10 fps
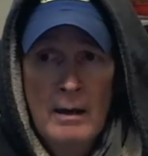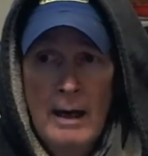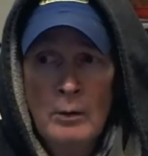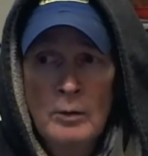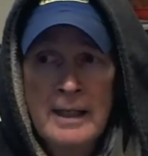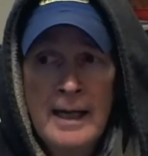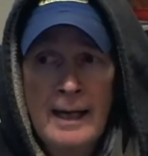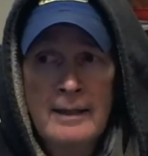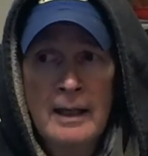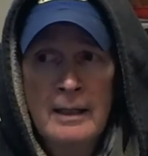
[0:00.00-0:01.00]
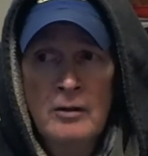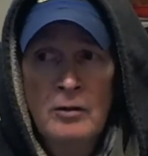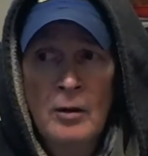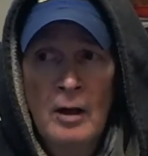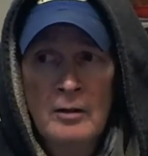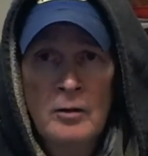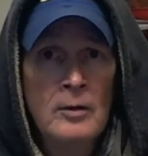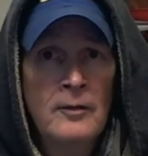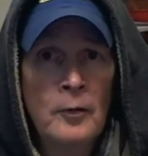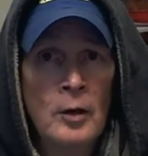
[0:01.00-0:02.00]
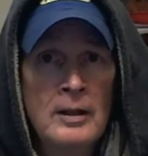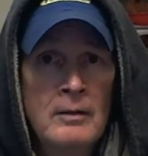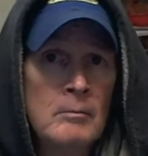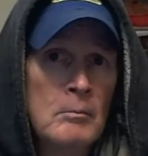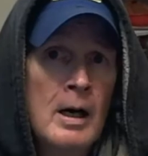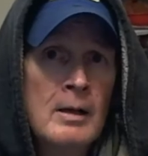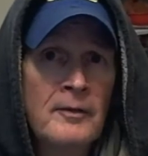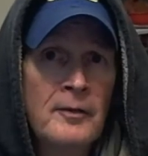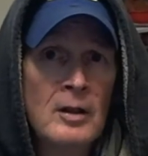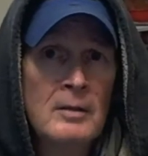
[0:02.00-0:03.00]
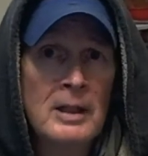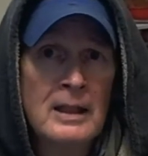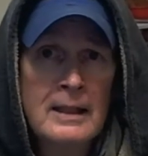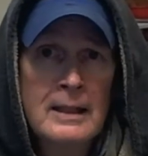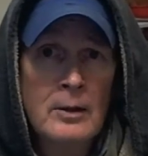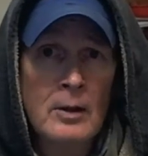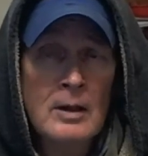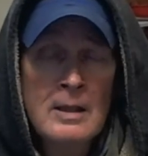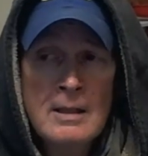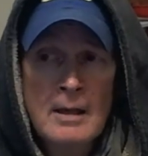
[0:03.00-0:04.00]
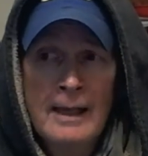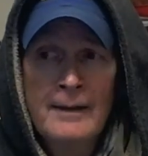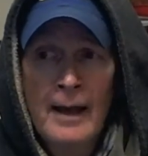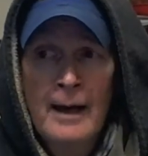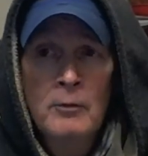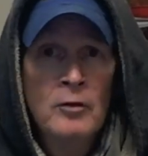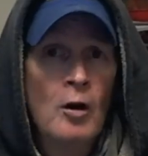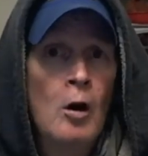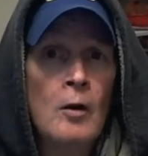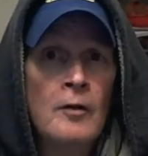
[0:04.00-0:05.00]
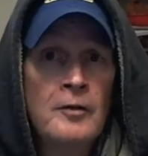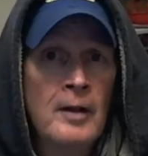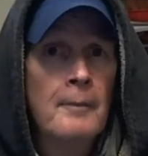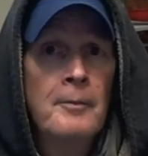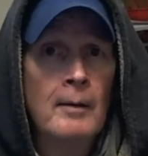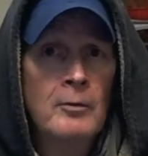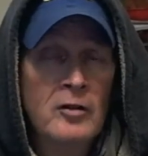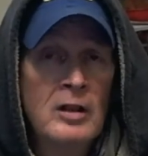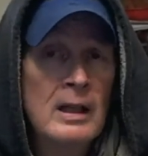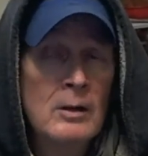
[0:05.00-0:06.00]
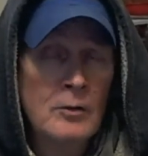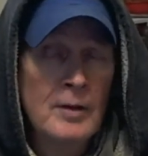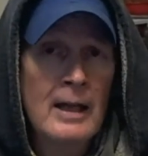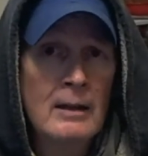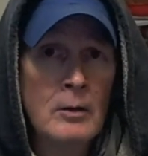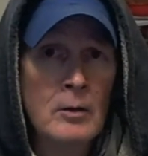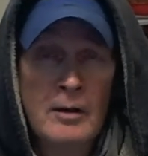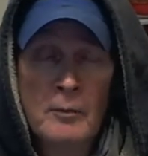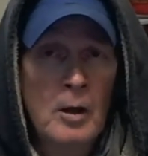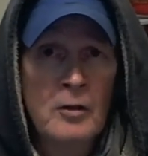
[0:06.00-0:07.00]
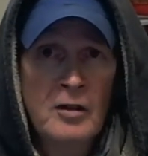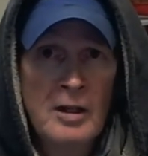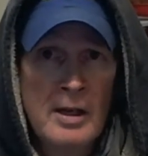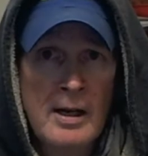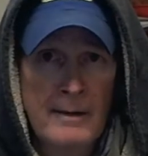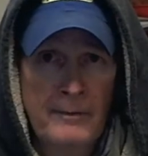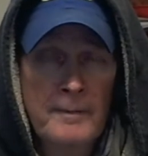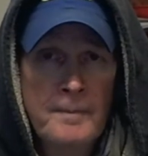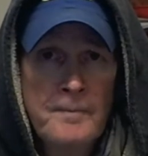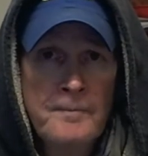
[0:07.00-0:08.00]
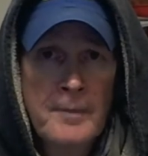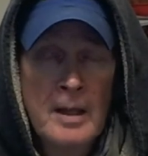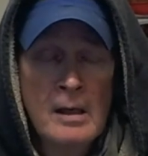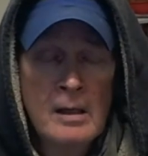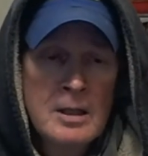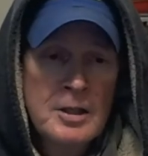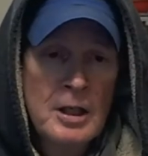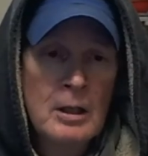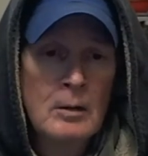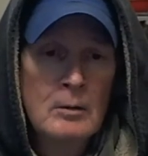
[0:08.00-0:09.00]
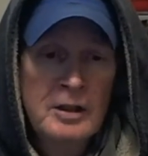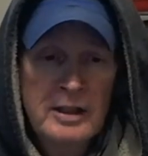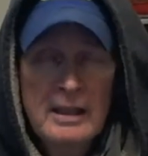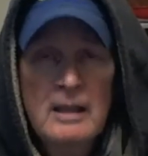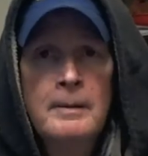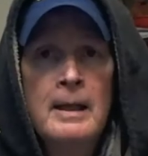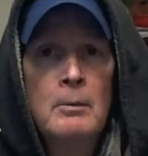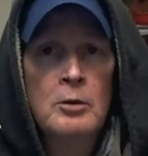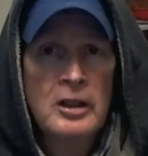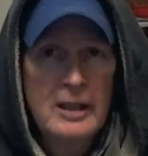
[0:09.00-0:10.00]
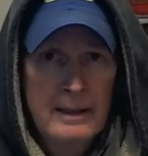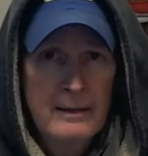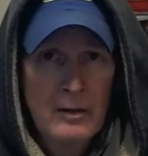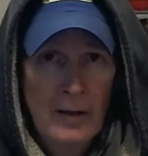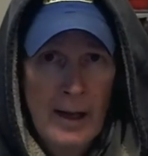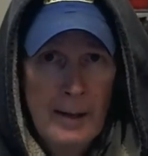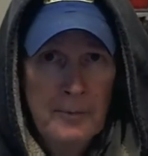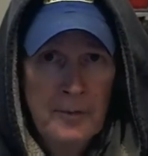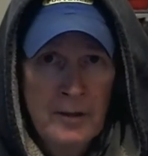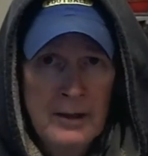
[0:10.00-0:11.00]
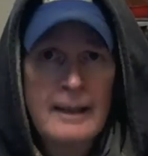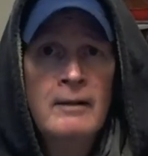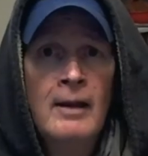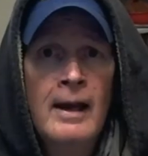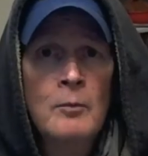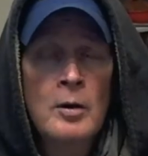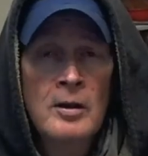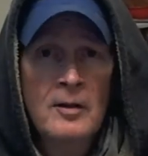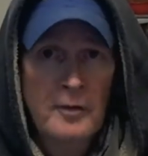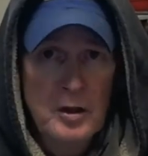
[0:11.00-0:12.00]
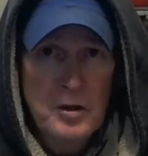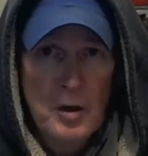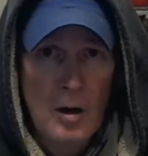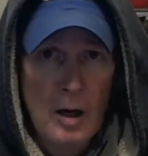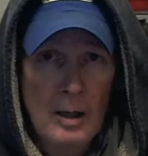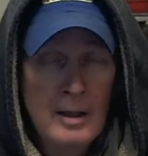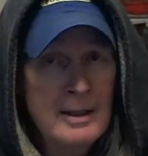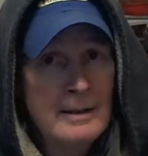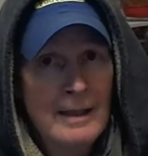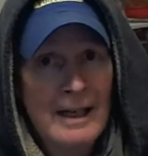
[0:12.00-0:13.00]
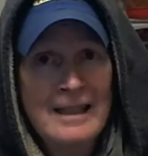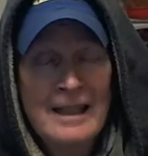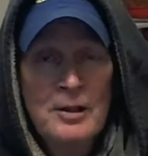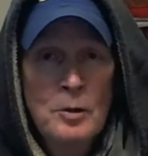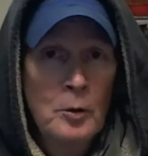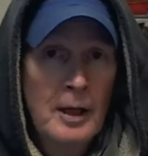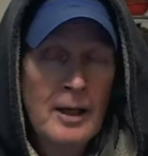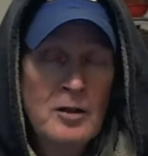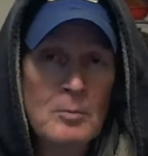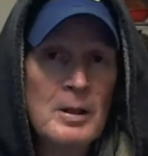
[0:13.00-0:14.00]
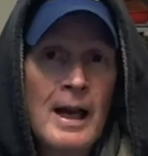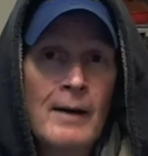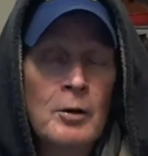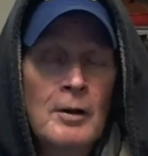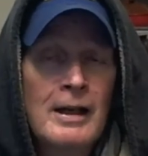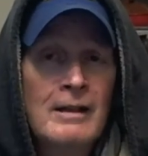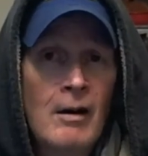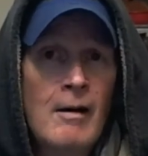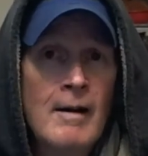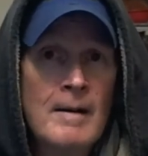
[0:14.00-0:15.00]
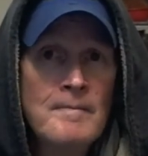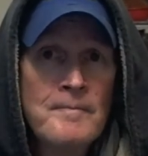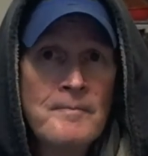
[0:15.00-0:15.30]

I only had like a 2-foot monofilament leader, and that was all the depth I was getting on that lure. It wasn't enough. So you need to be able to get the depth, get down where the fish are, and then you'll catch them and have a great time.